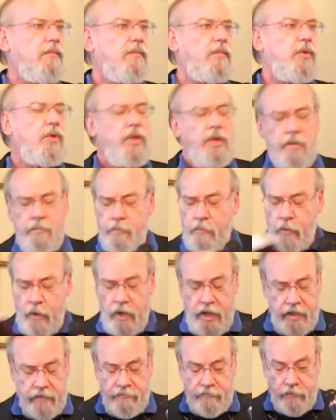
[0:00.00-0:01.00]
You didn't
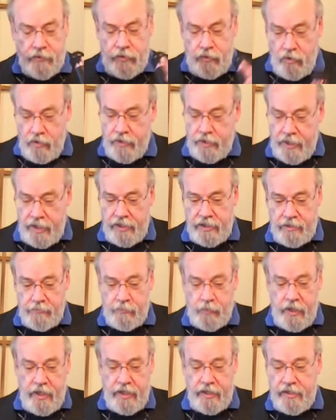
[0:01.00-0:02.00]
pray for your
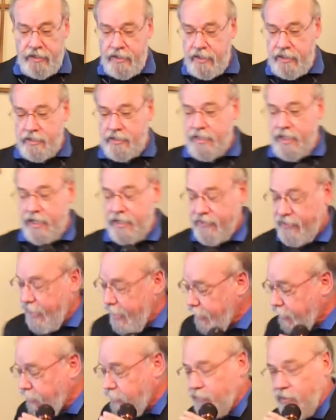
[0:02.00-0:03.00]
daily bread and then say,
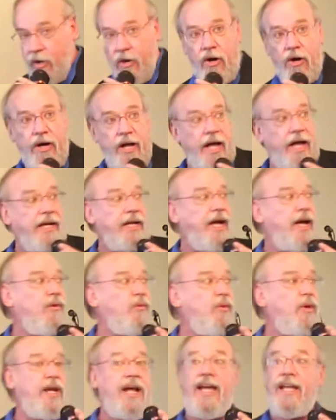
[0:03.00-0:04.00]
thank you, Lord, I
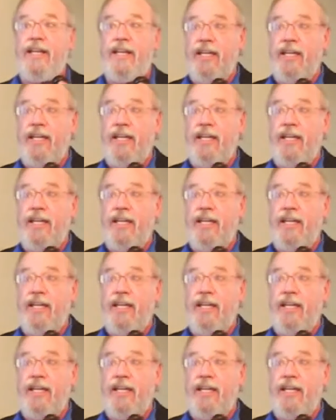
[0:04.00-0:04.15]
got what I